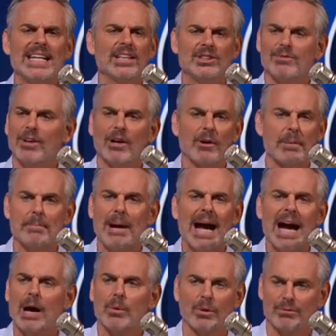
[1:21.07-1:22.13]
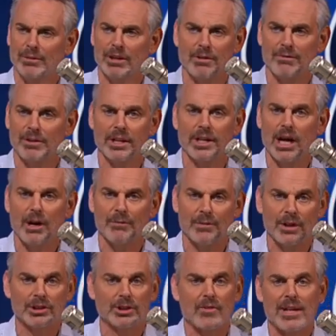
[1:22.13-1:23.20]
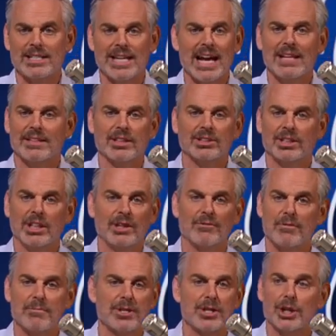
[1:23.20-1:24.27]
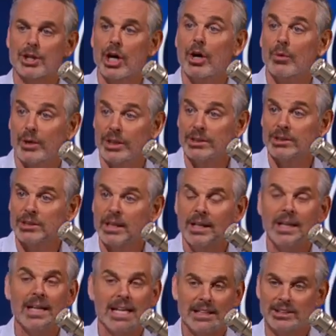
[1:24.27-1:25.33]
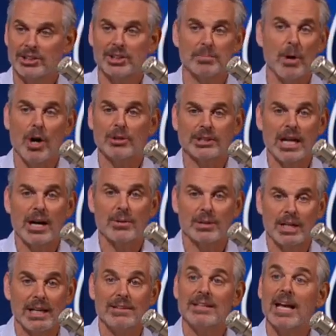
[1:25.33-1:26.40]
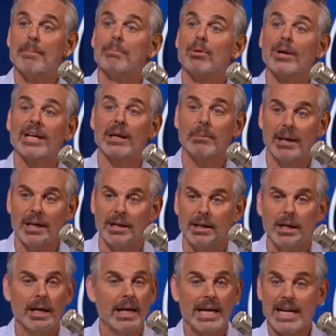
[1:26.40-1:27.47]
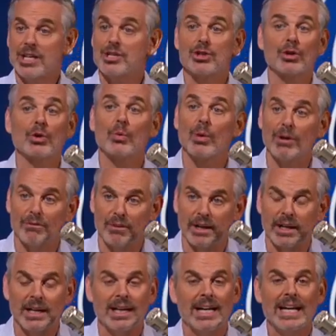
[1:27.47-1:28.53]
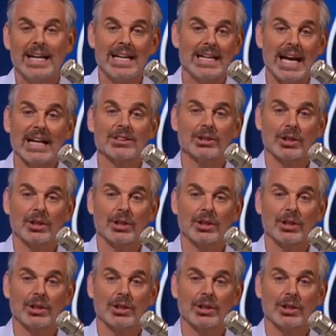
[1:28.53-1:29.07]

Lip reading: is very powerful in Philadelphia. So they take this kid from the Dakotas. He's a small-town kid. They bring him in. He's terrific. He gets